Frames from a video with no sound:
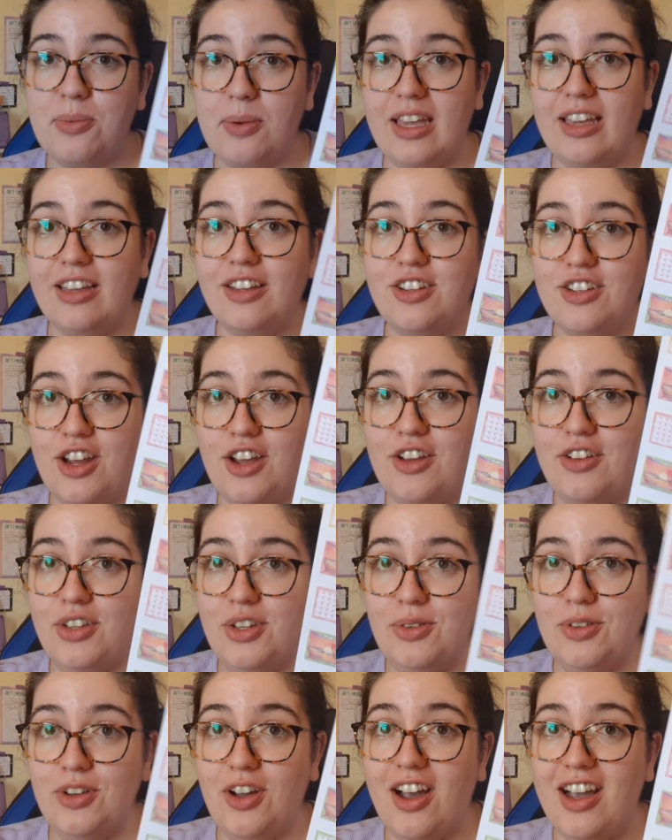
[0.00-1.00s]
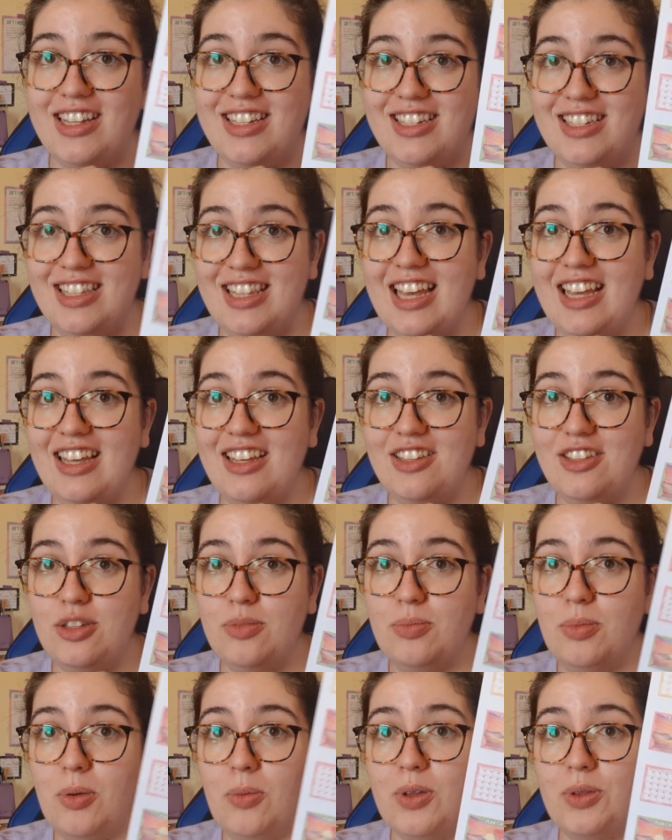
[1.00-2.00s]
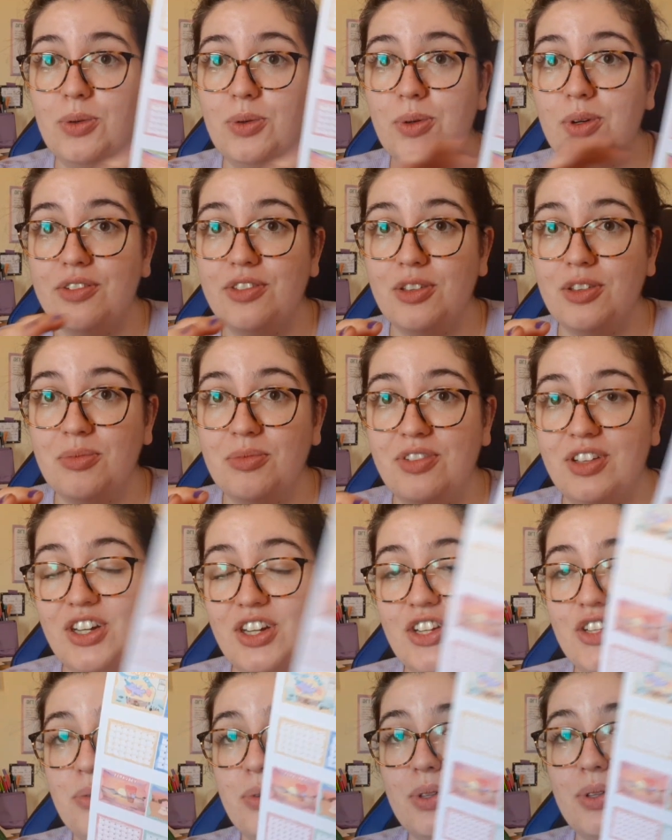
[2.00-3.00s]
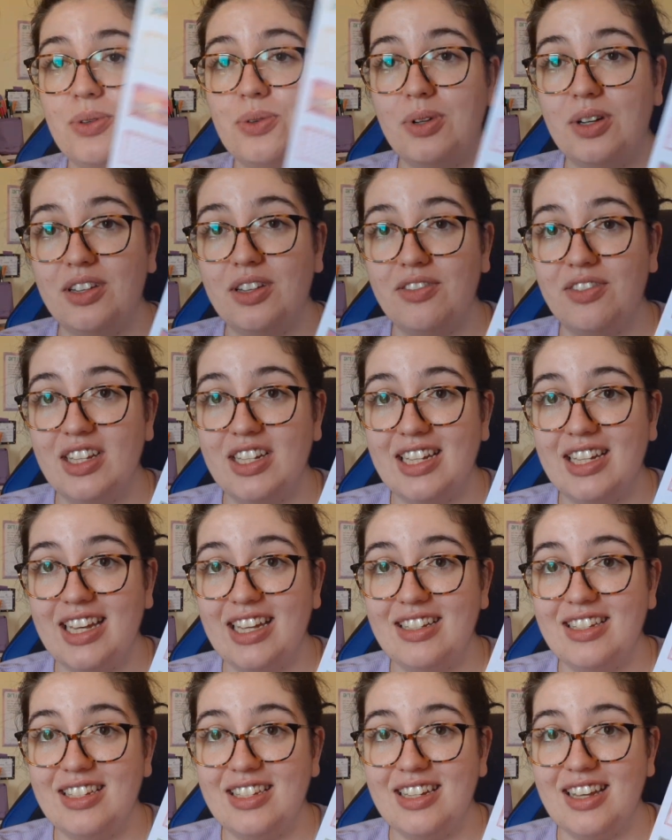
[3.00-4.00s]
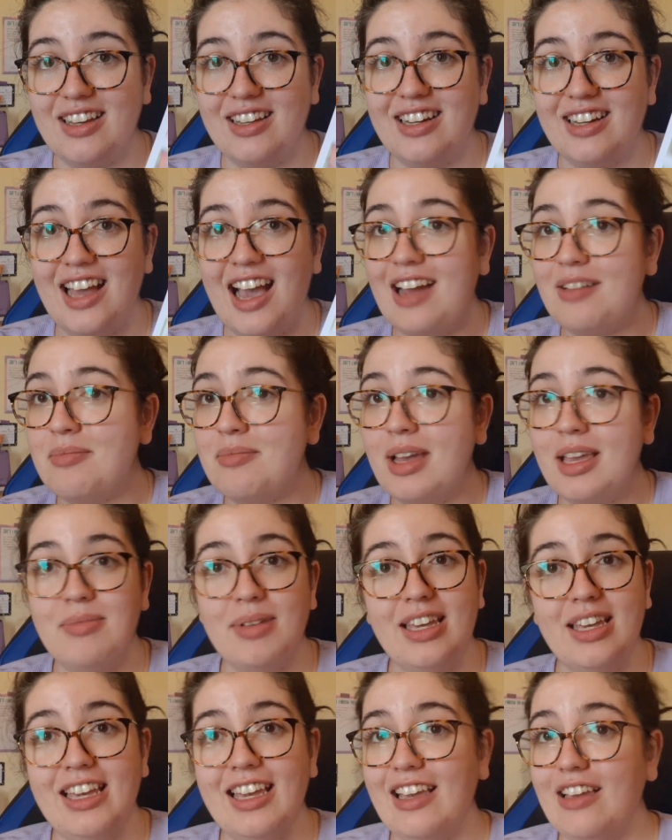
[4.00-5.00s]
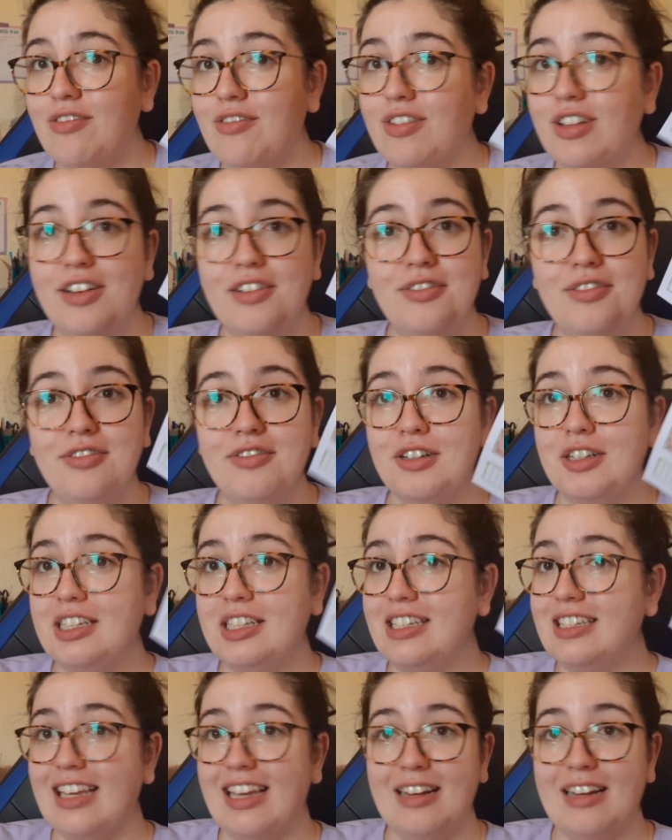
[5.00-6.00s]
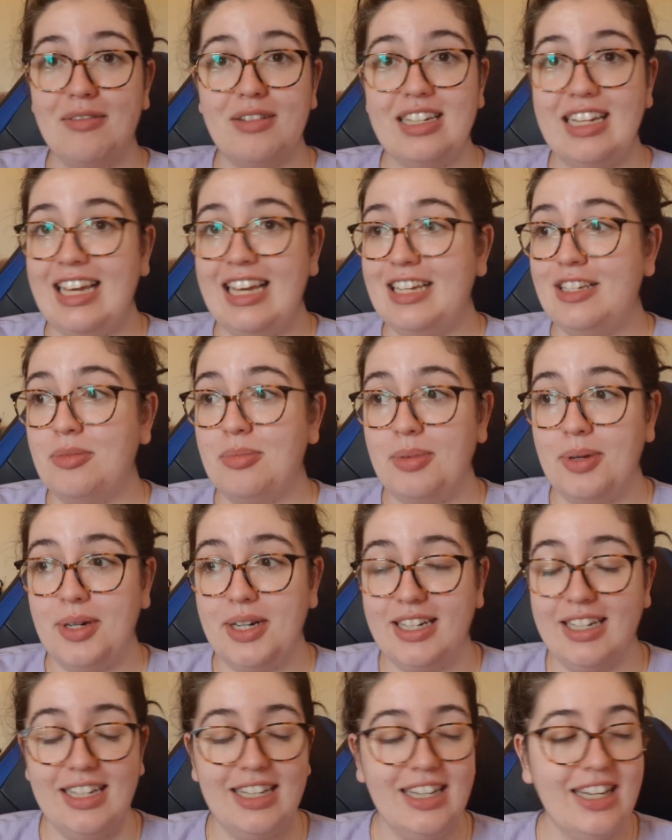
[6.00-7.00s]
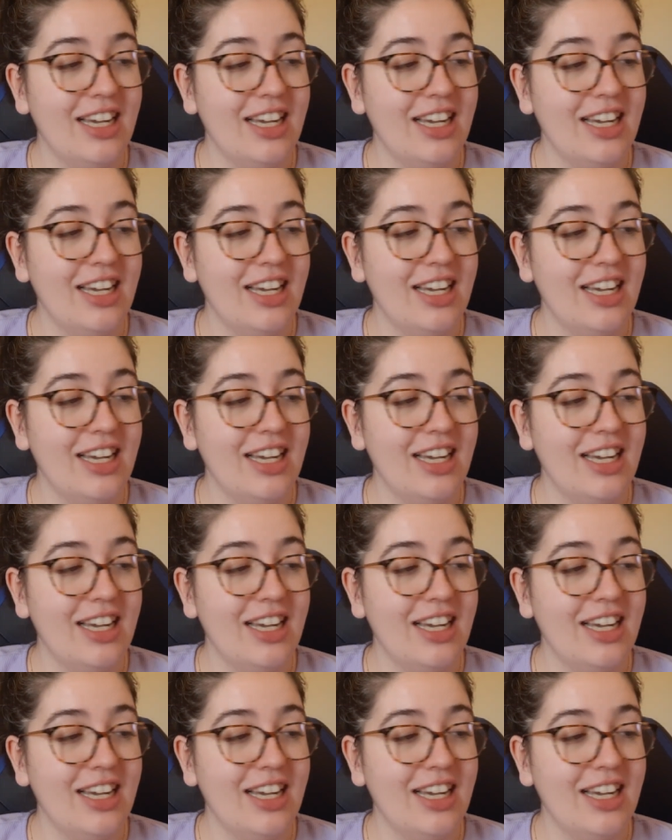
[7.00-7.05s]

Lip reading: week show you guys this, but with all of them finished, with all of the dates done, and maybe even a full test print.